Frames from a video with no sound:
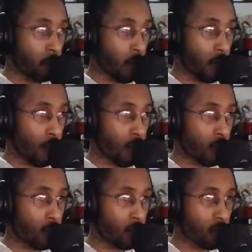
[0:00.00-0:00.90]
I think
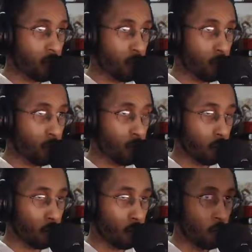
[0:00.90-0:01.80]
it's similar to
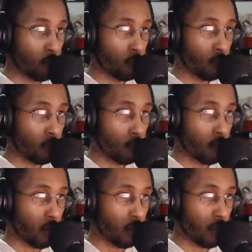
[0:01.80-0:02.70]
Crunchyroll, where
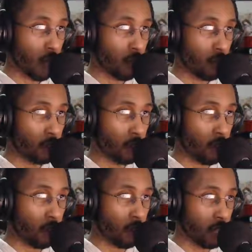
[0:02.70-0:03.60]
a lot of the stuff
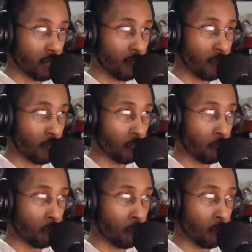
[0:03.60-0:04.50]
is
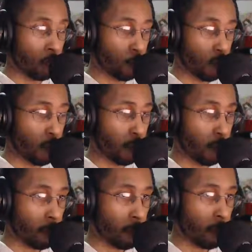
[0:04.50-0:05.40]
available for free,
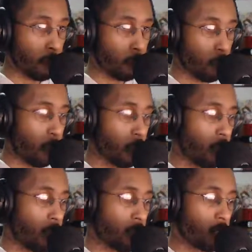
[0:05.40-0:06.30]
but
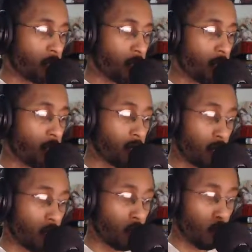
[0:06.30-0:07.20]
to
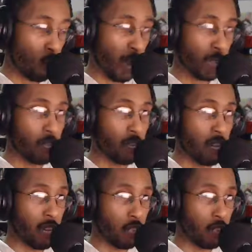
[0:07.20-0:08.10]
watch it
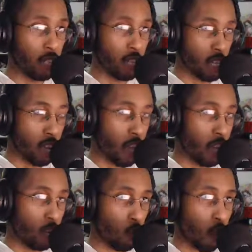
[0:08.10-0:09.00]
in HD
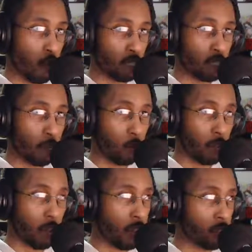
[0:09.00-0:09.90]
and to watch
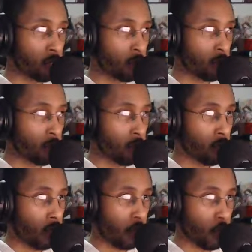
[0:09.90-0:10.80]
simulcasts,
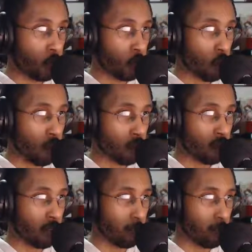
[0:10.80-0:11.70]
and I think to watch
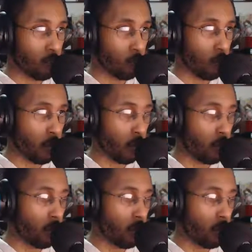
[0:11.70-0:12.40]
dubs as well,